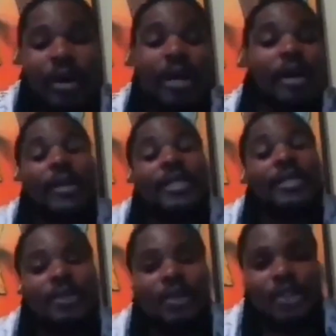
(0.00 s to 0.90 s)
But it is
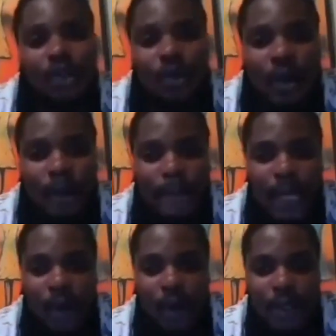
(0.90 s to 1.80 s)
not true
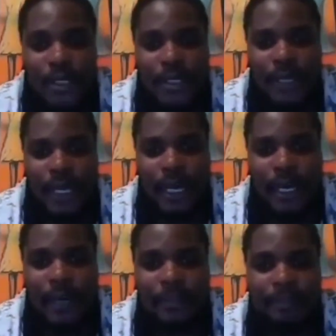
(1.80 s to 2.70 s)
because
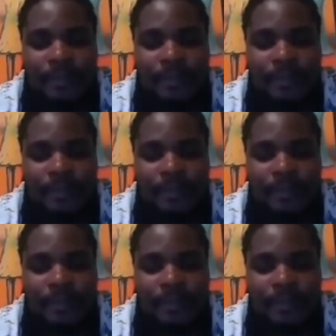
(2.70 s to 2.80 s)
Manondo